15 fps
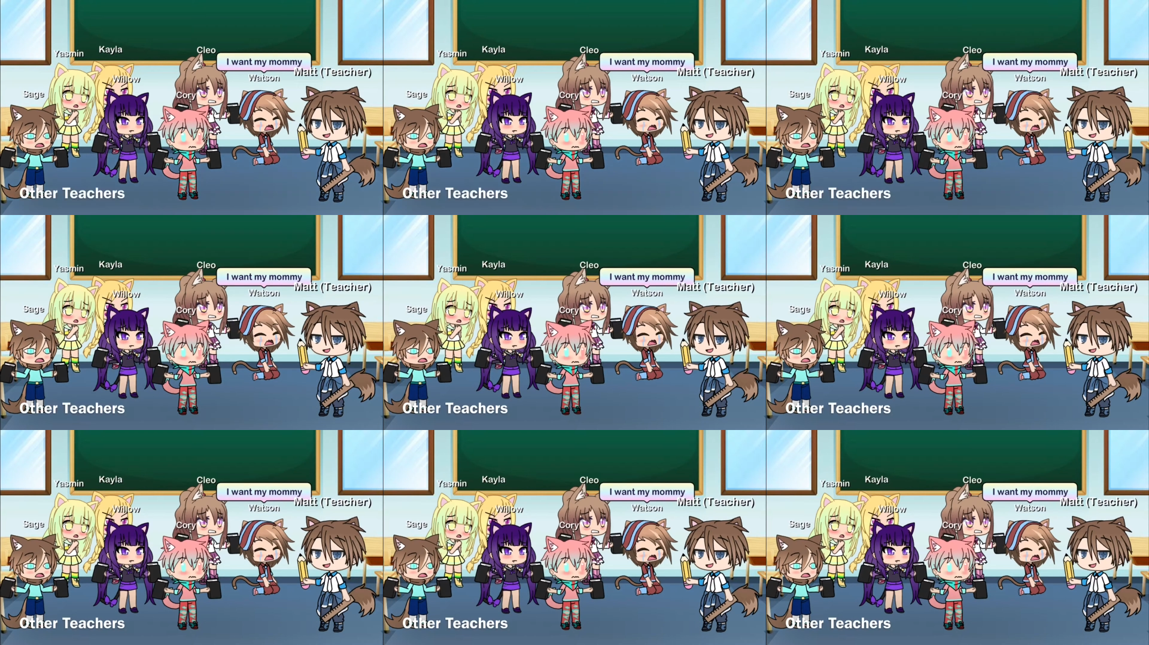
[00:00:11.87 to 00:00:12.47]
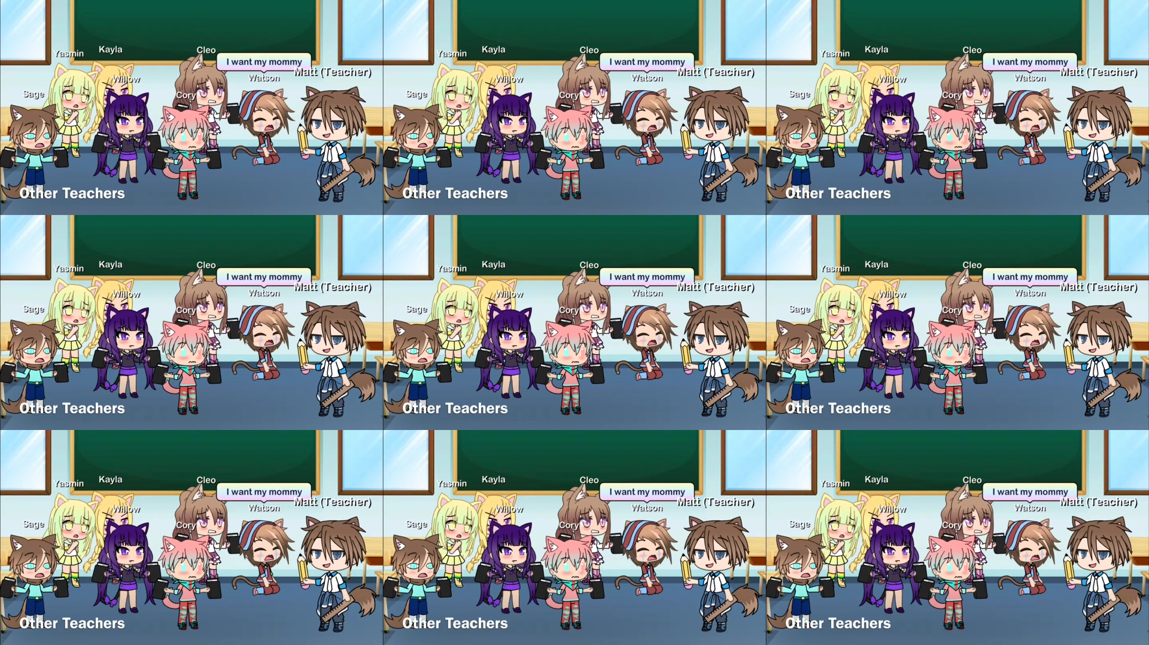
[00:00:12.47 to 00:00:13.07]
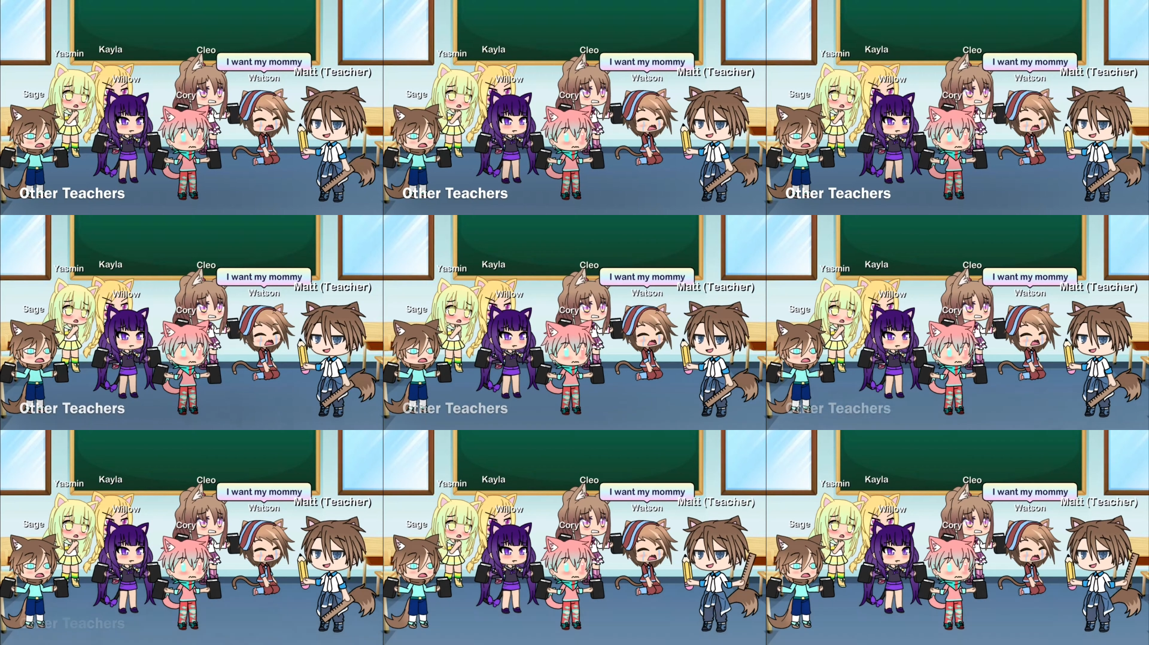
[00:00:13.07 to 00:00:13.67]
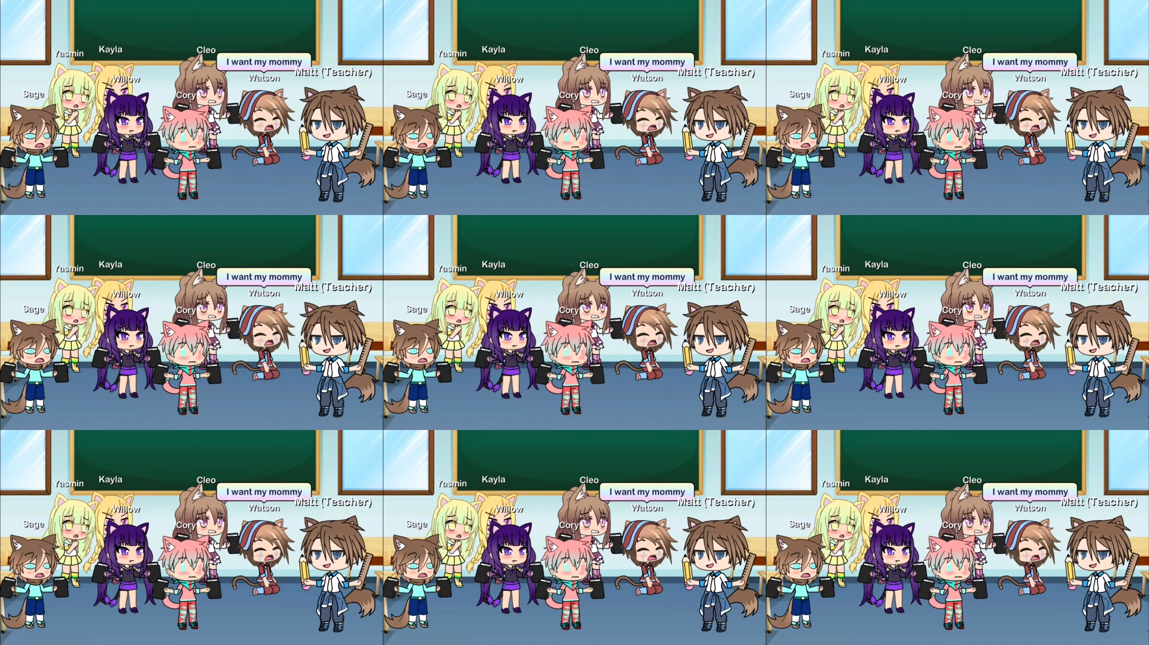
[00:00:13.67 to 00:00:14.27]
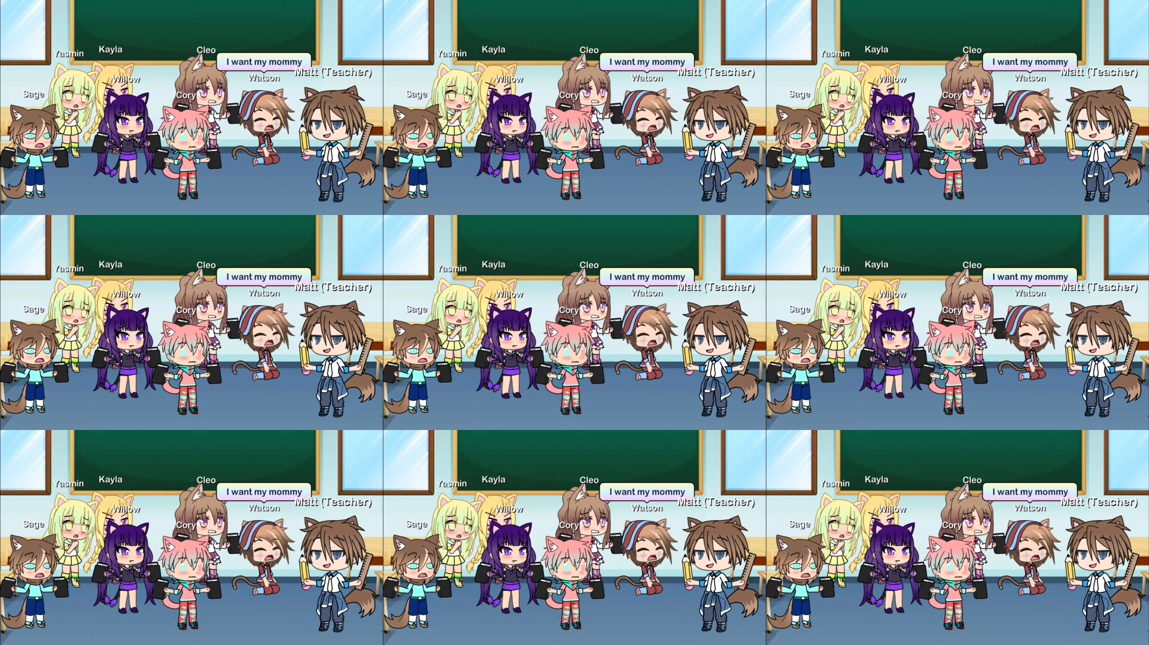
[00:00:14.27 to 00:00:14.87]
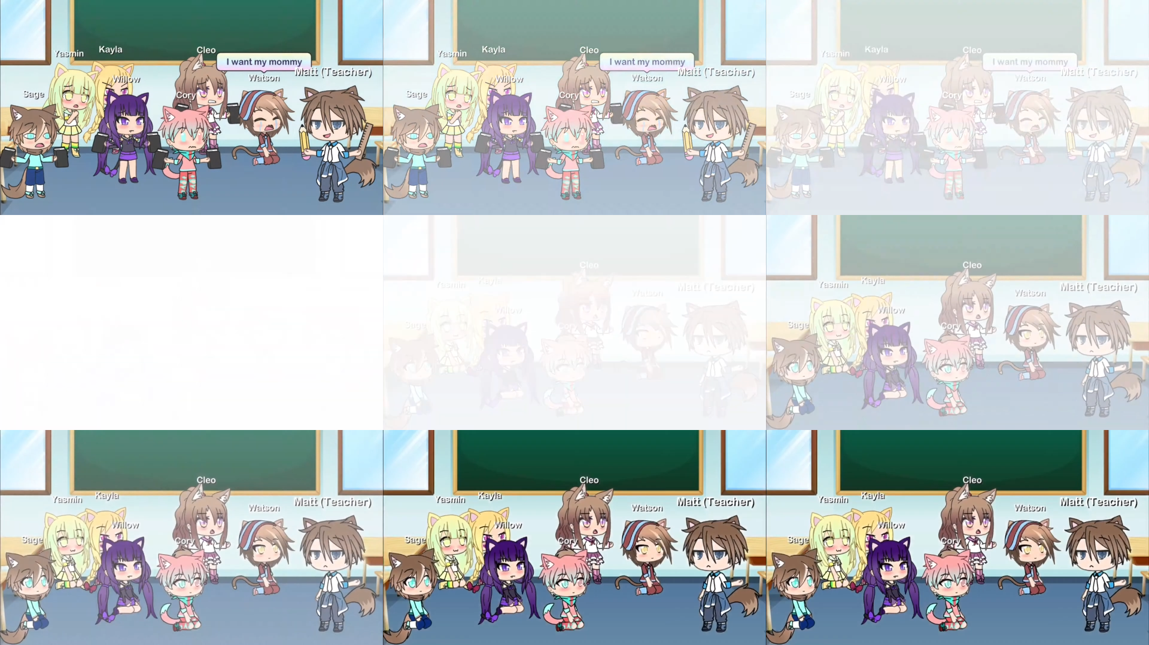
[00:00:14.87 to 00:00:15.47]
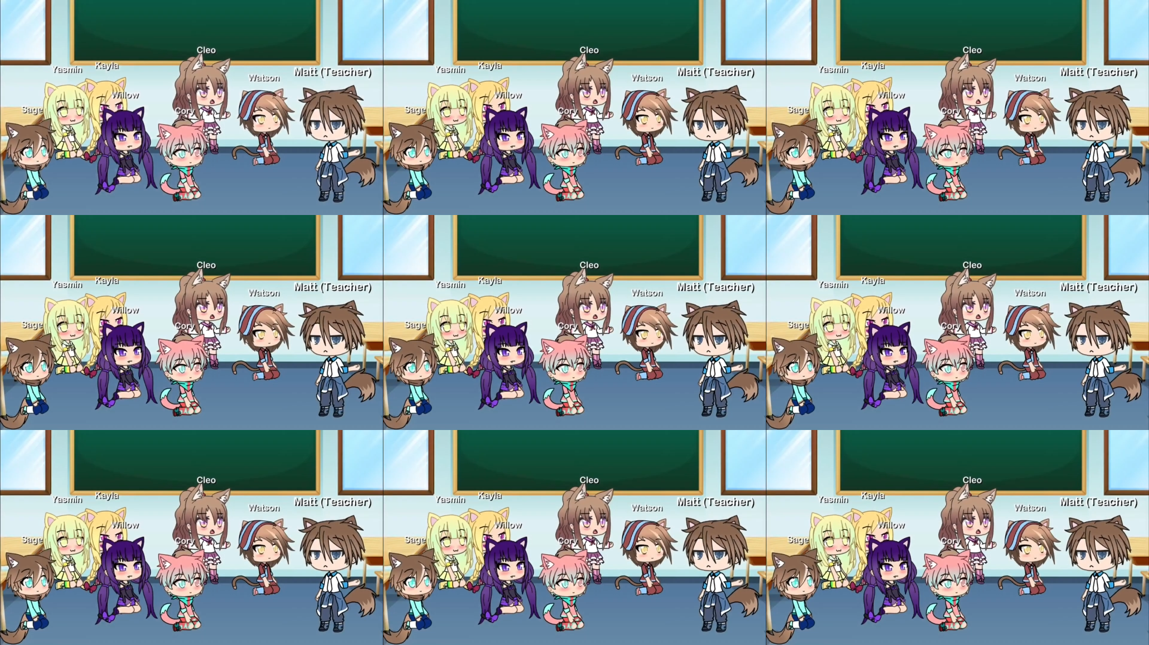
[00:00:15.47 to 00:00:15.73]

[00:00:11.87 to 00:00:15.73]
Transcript: Nobody's mouth can be seen.